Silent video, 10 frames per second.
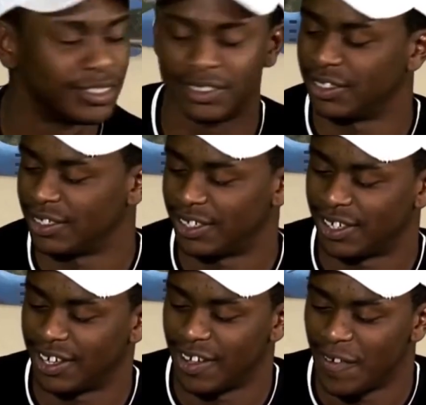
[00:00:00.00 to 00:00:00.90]
Whose fault
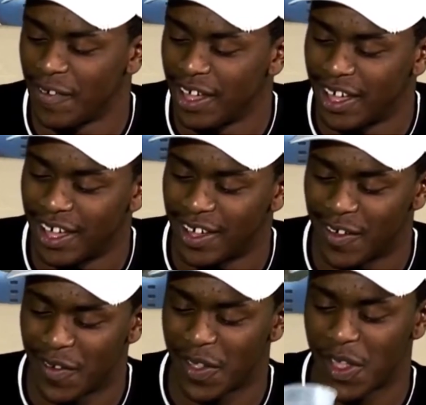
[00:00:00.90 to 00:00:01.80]
is that? Is that my
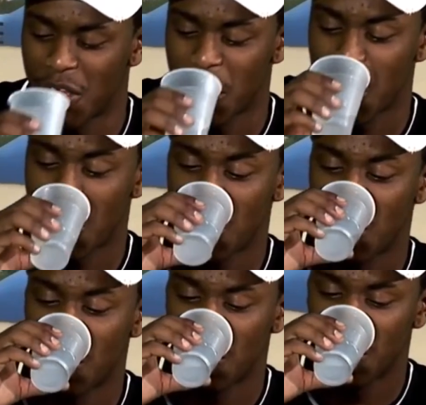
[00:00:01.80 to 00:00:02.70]
fault or your fault?
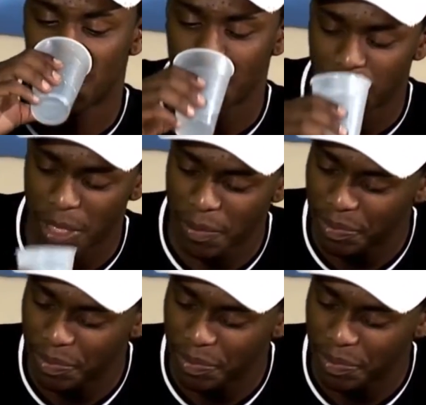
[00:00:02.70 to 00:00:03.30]
Or his fault?